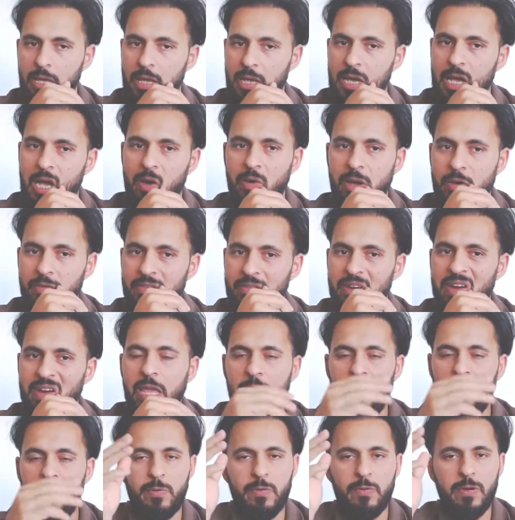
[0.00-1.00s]
However,
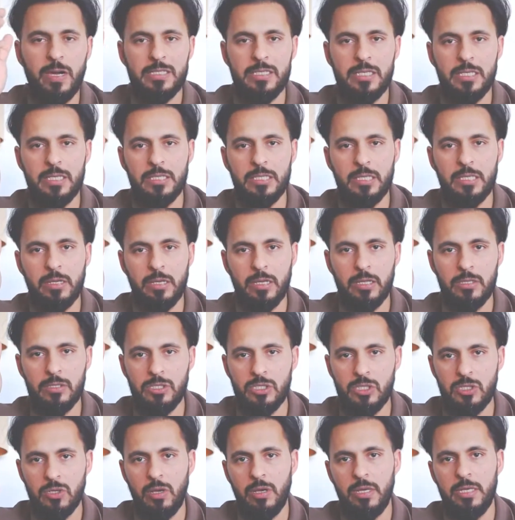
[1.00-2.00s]
if prices
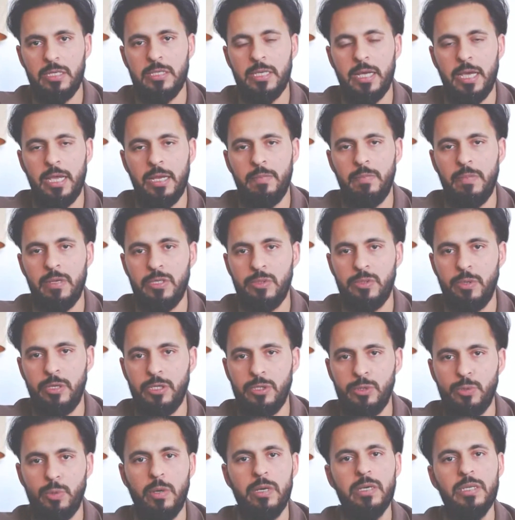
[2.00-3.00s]
consolidate
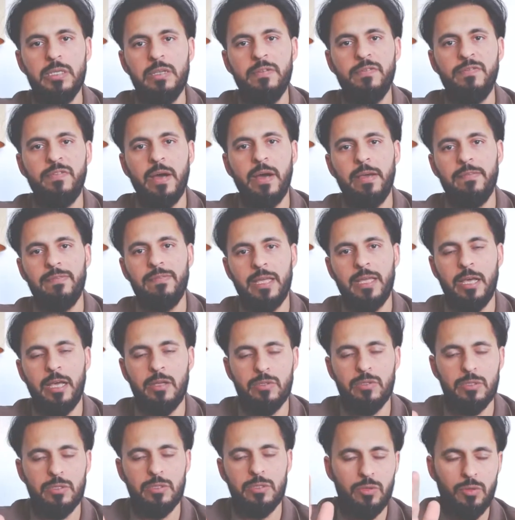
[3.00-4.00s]
between
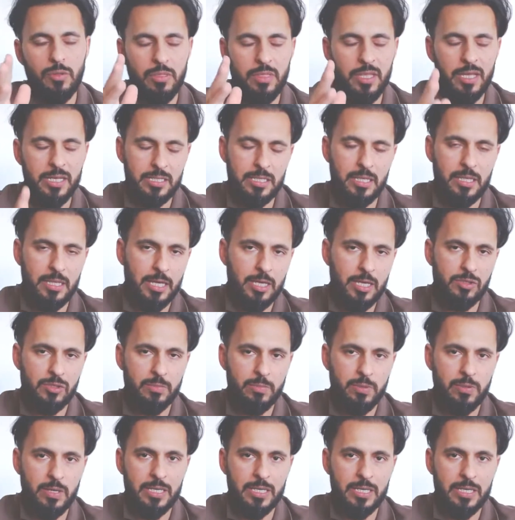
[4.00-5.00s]
25,000 to 30,000
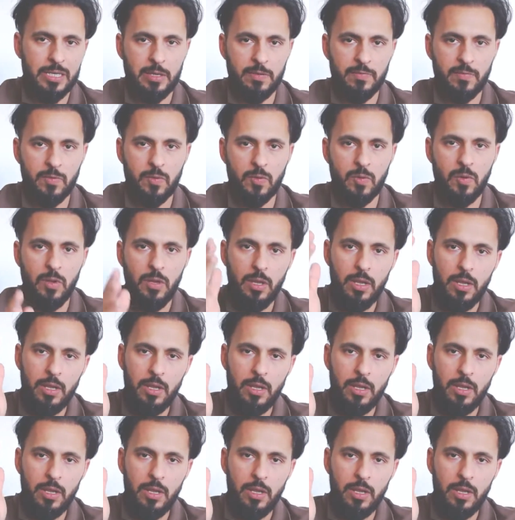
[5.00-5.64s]
price level,